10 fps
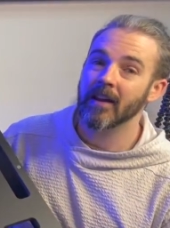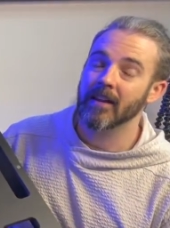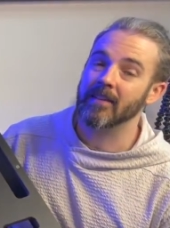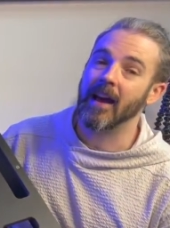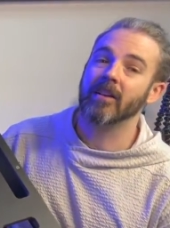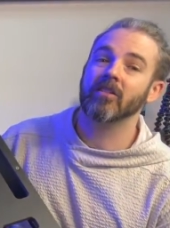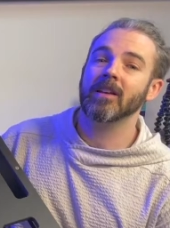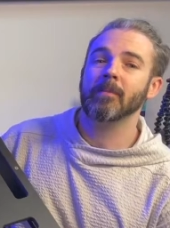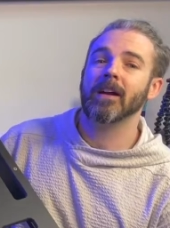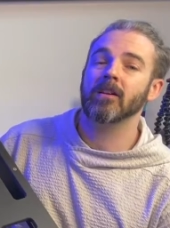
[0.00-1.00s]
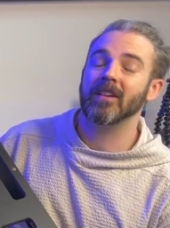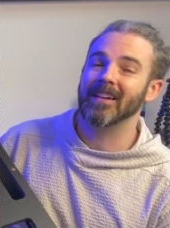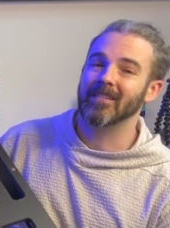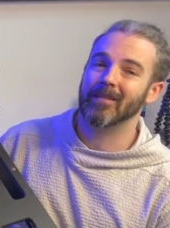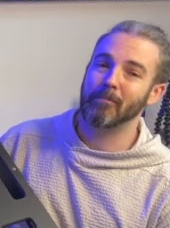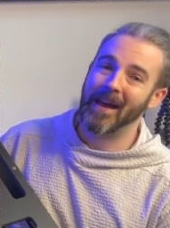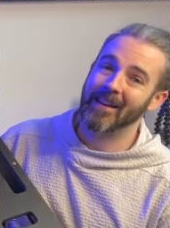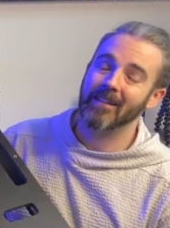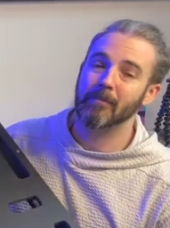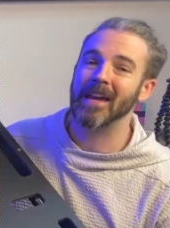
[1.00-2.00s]
It's actually made of
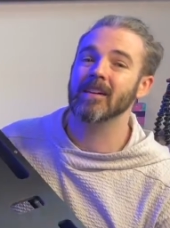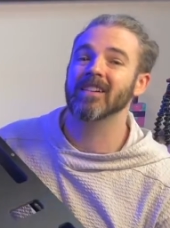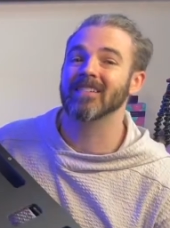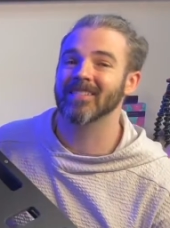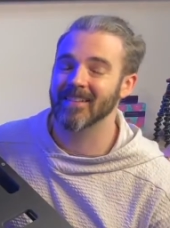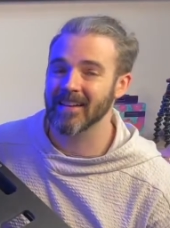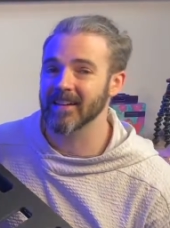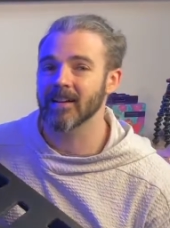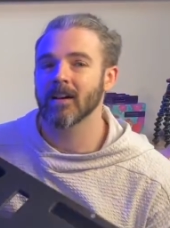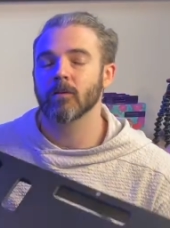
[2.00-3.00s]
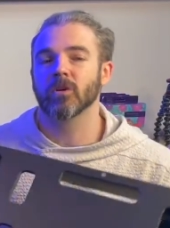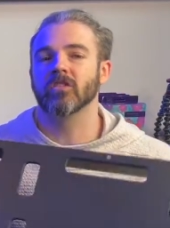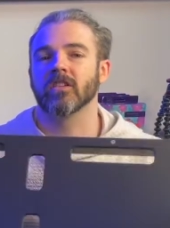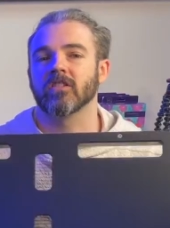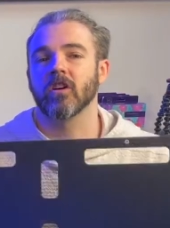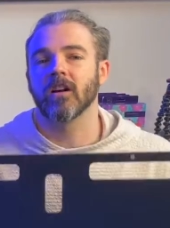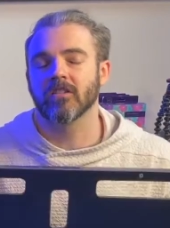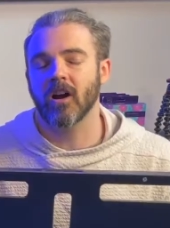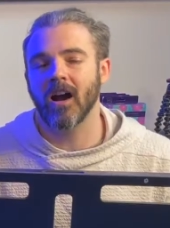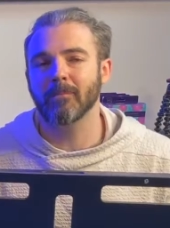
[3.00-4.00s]
expanded PVC, which is a
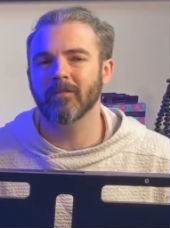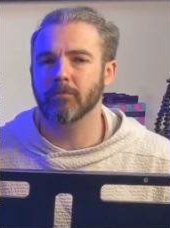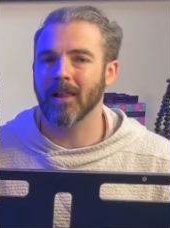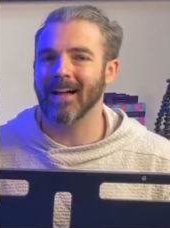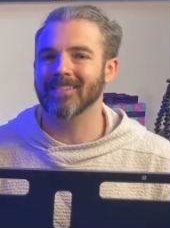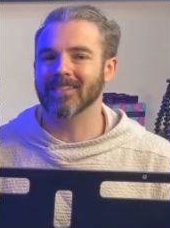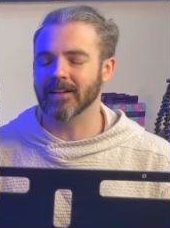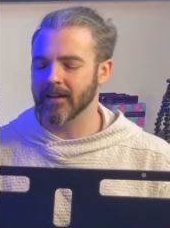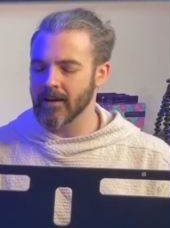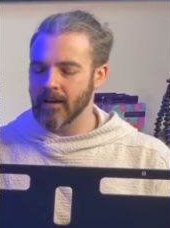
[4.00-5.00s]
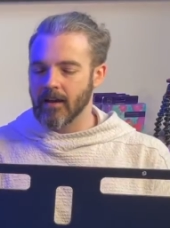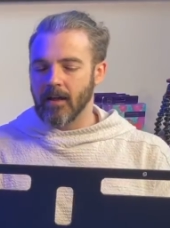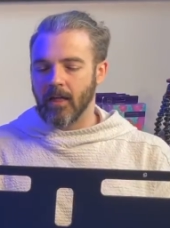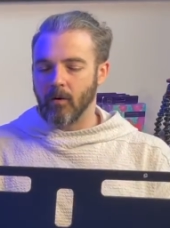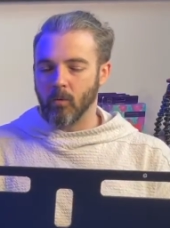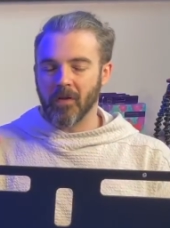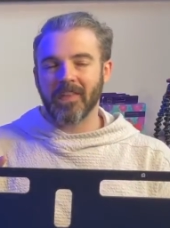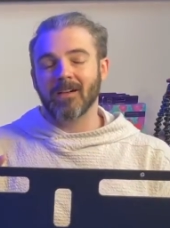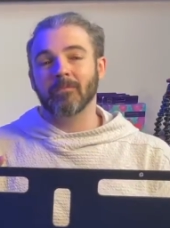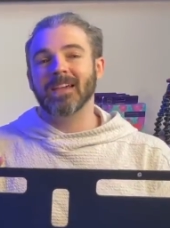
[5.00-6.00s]
type of plastic. What
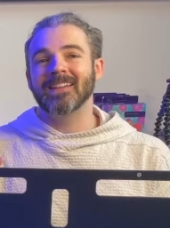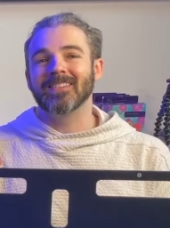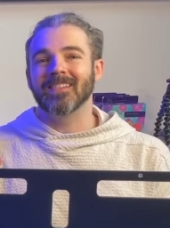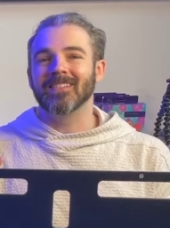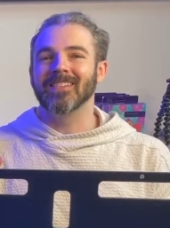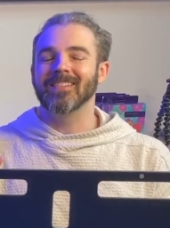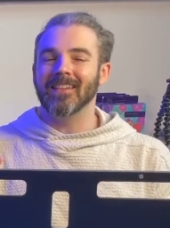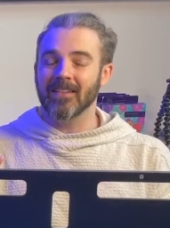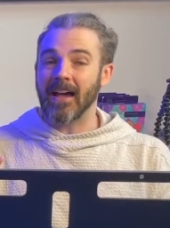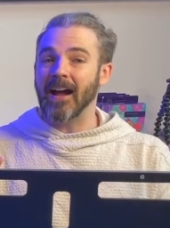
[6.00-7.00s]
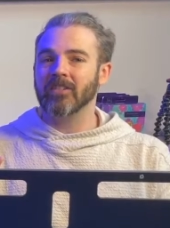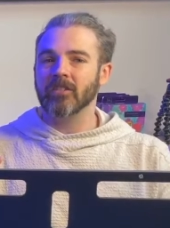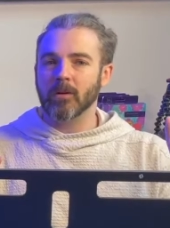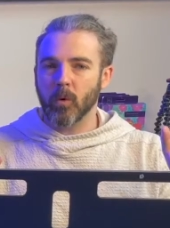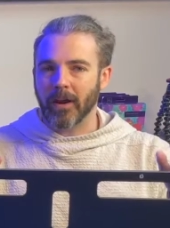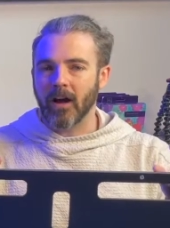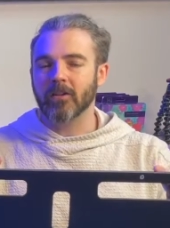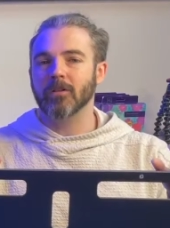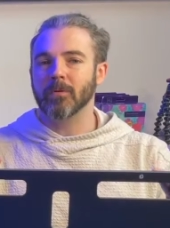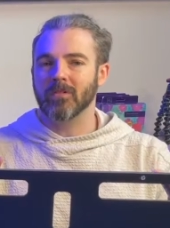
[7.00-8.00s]
that means is this is actually
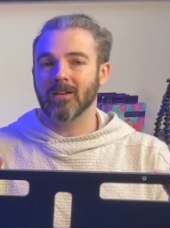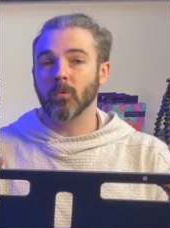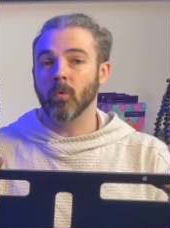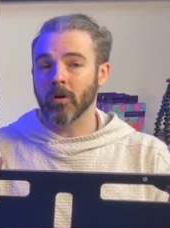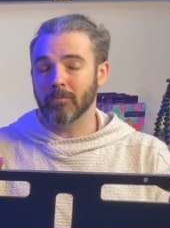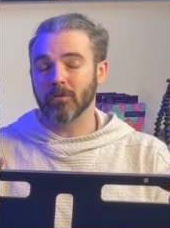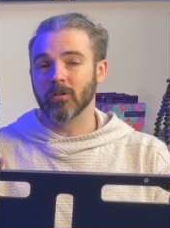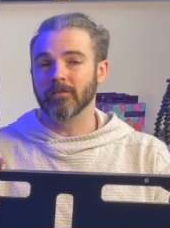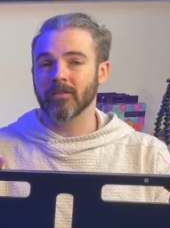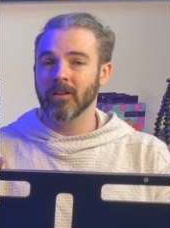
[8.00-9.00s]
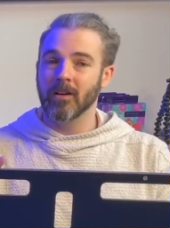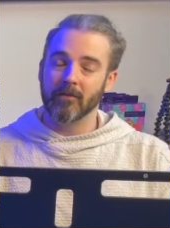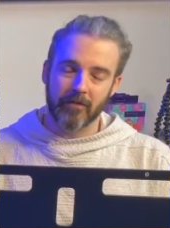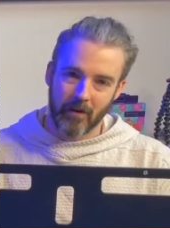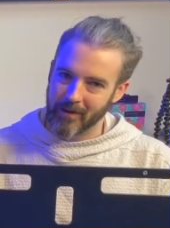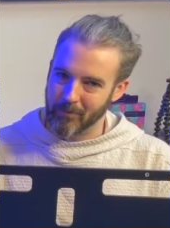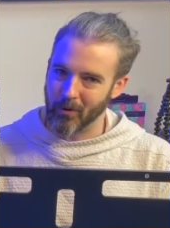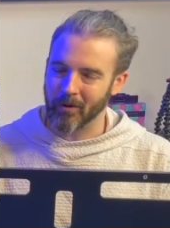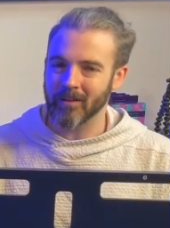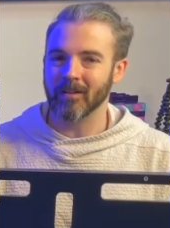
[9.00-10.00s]
100% waterproof. Very
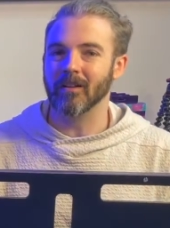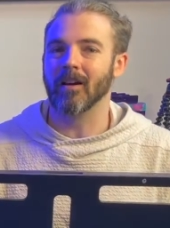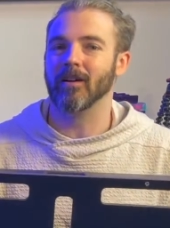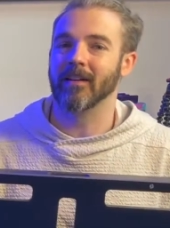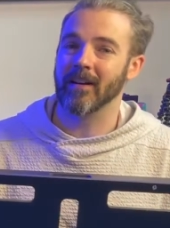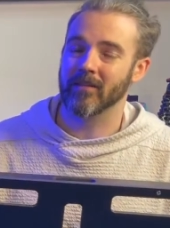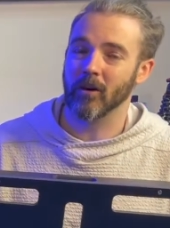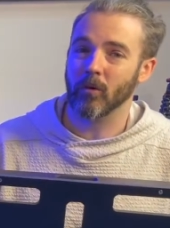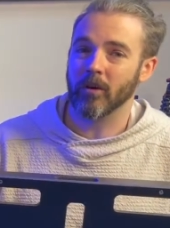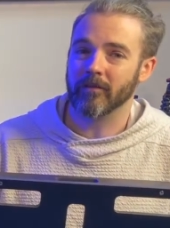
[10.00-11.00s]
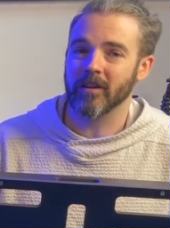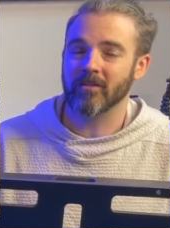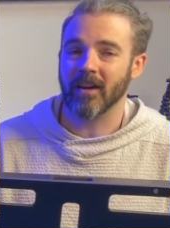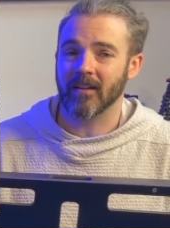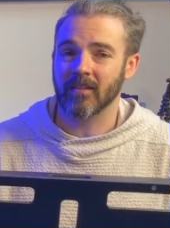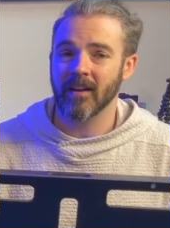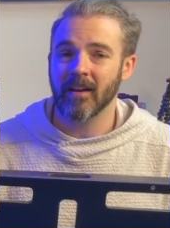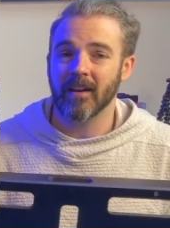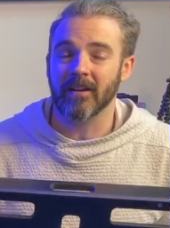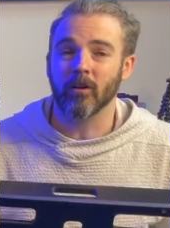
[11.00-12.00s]
important around our saltwater fish tanks.
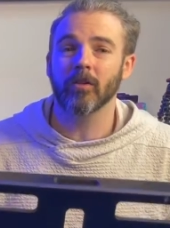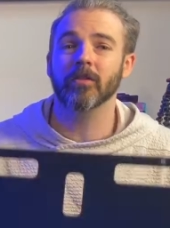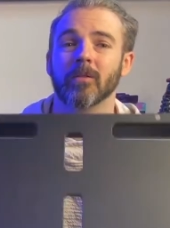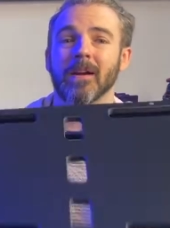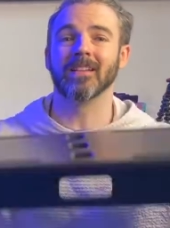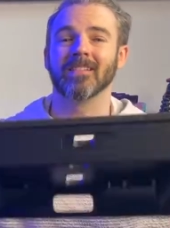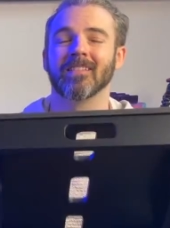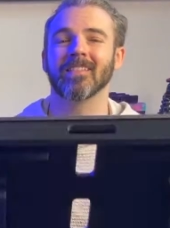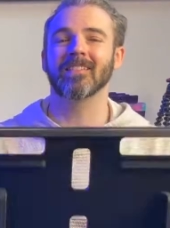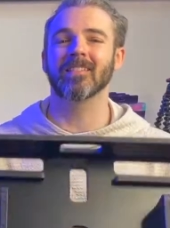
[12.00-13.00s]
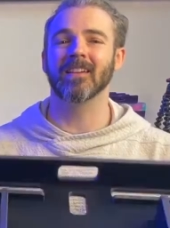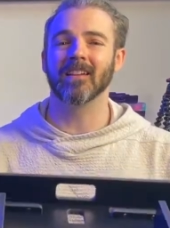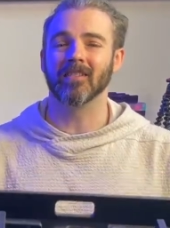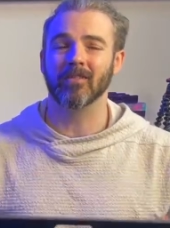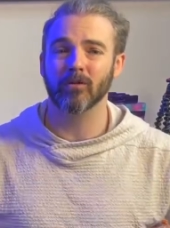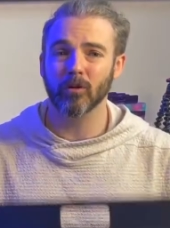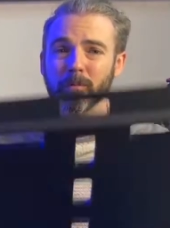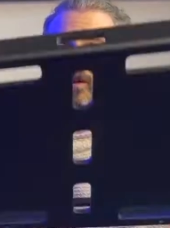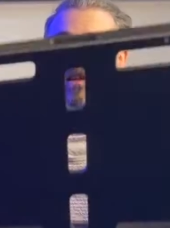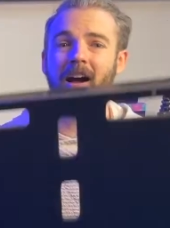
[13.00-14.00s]
It also means this thing is
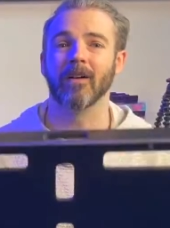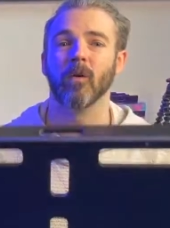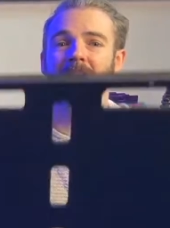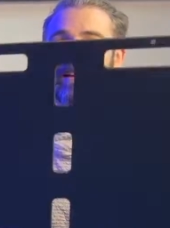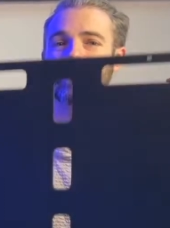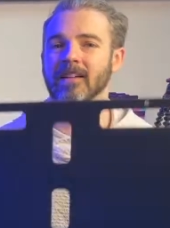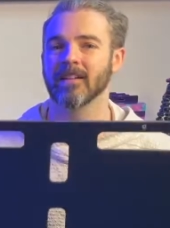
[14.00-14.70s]
super lightweight.